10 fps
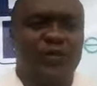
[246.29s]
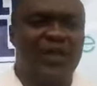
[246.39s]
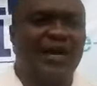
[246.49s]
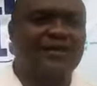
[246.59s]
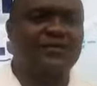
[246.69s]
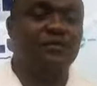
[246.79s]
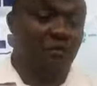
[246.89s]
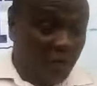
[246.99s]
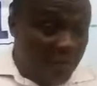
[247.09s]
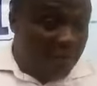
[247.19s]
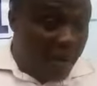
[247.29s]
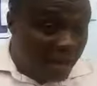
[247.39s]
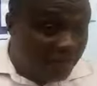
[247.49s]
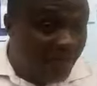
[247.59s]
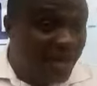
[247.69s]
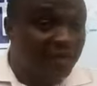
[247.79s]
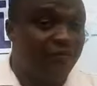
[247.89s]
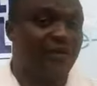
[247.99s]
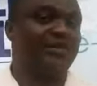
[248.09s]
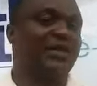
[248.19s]
that Macbeth,
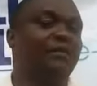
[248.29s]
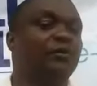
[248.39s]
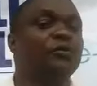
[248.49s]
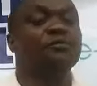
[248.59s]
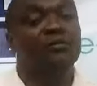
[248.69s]
for example,